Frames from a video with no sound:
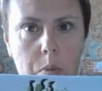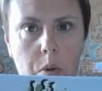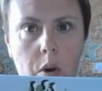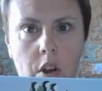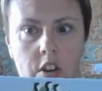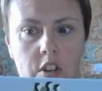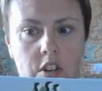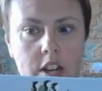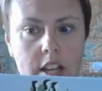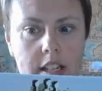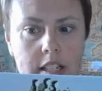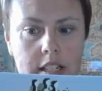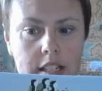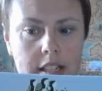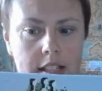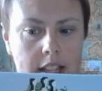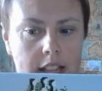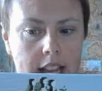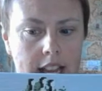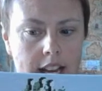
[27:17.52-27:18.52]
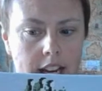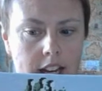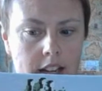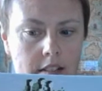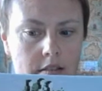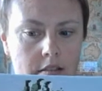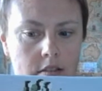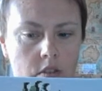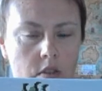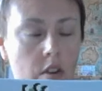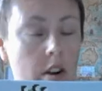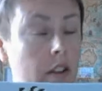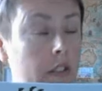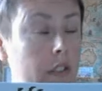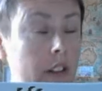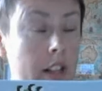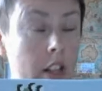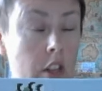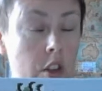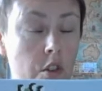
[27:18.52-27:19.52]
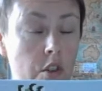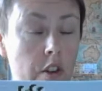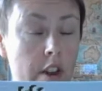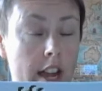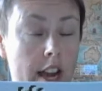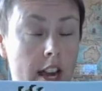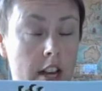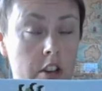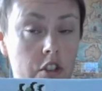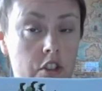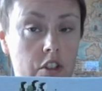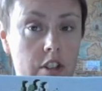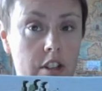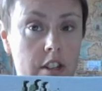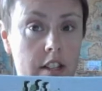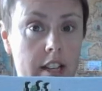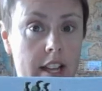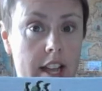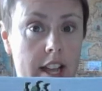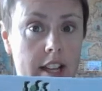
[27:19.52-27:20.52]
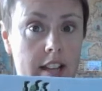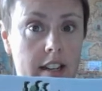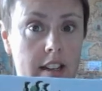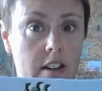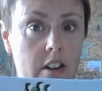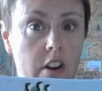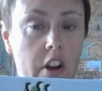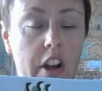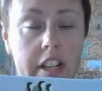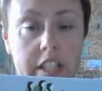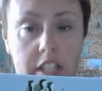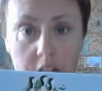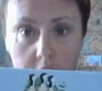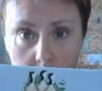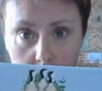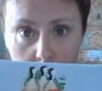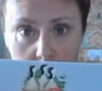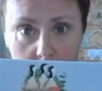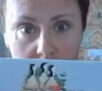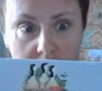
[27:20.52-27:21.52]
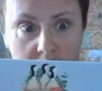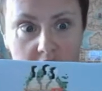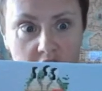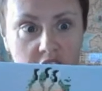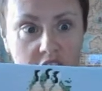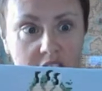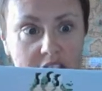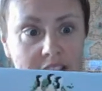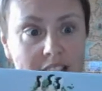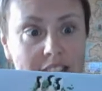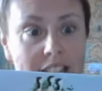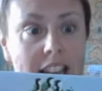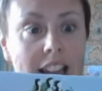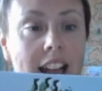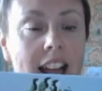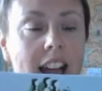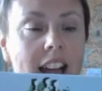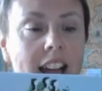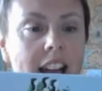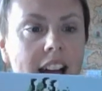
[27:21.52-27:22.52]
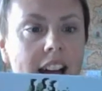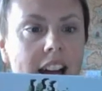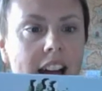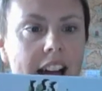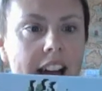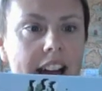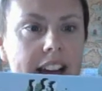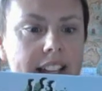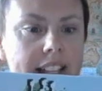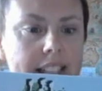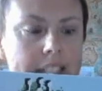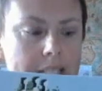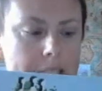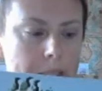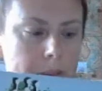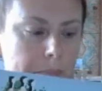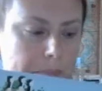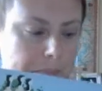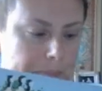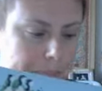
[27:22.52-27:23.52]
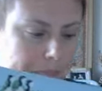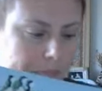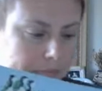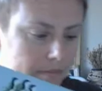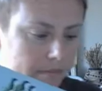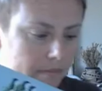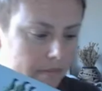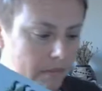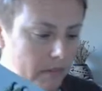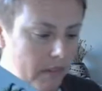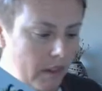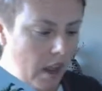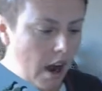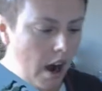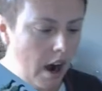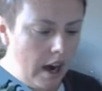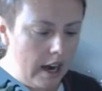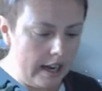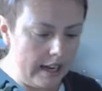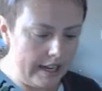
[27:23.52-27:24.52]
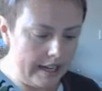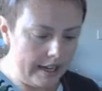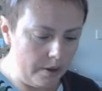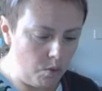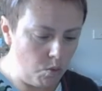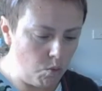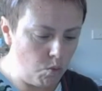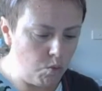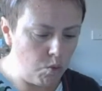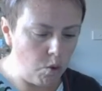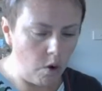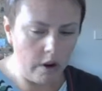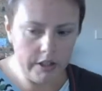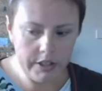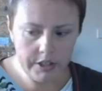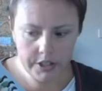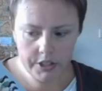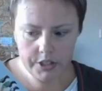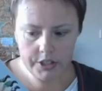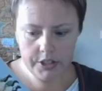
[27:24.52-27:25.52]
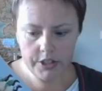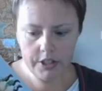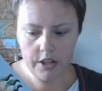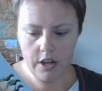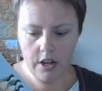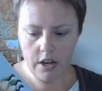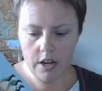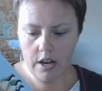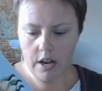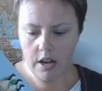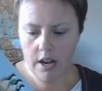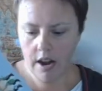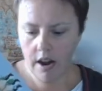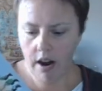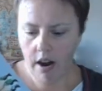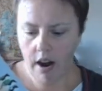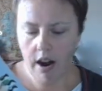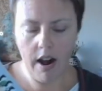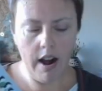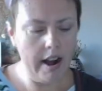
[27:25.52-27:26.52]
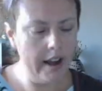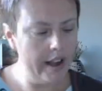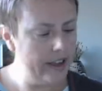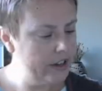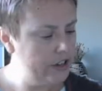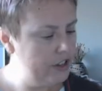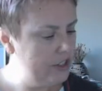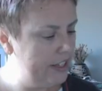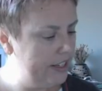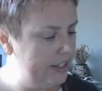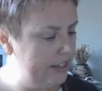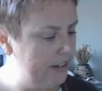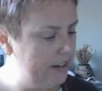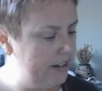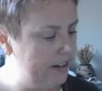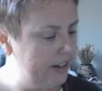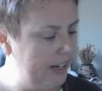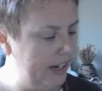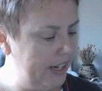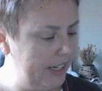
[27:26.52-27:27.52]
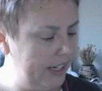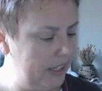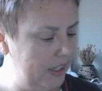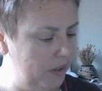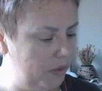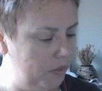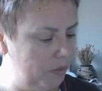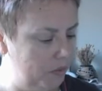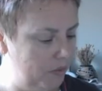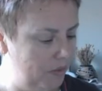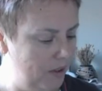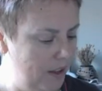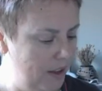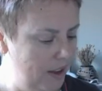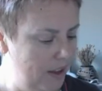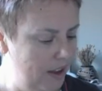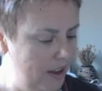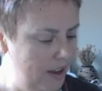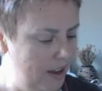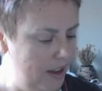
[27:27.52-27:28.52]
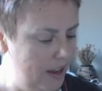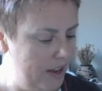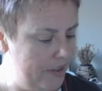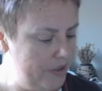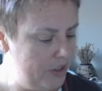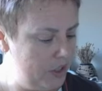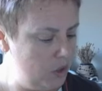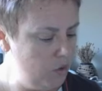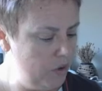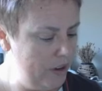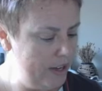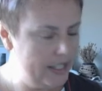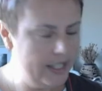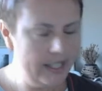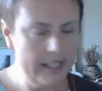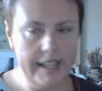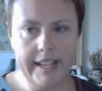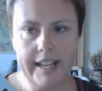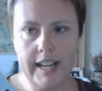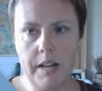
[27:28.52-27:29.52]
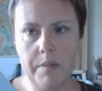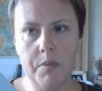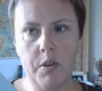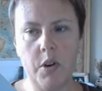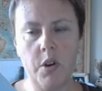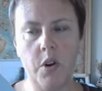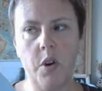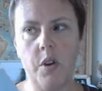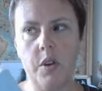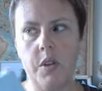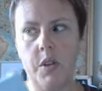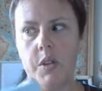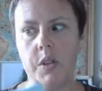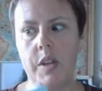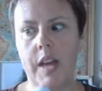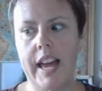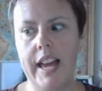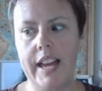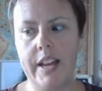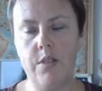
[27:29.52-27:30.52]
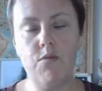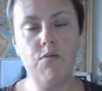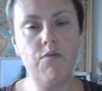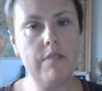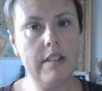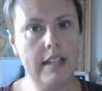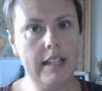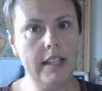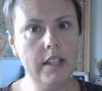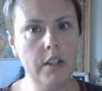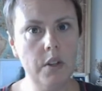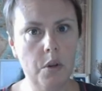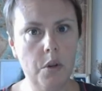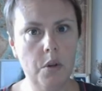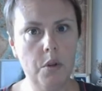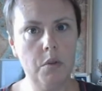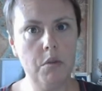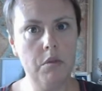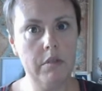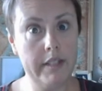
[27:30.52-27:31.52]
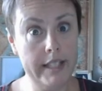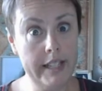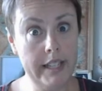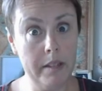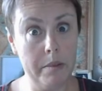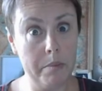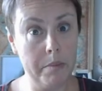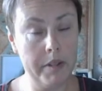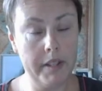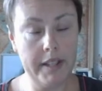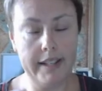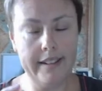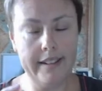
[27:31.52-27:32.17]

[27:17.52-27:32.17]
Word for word: and for round six I needed to put 186 stitches in it so this project has seen roughly 394 stitches and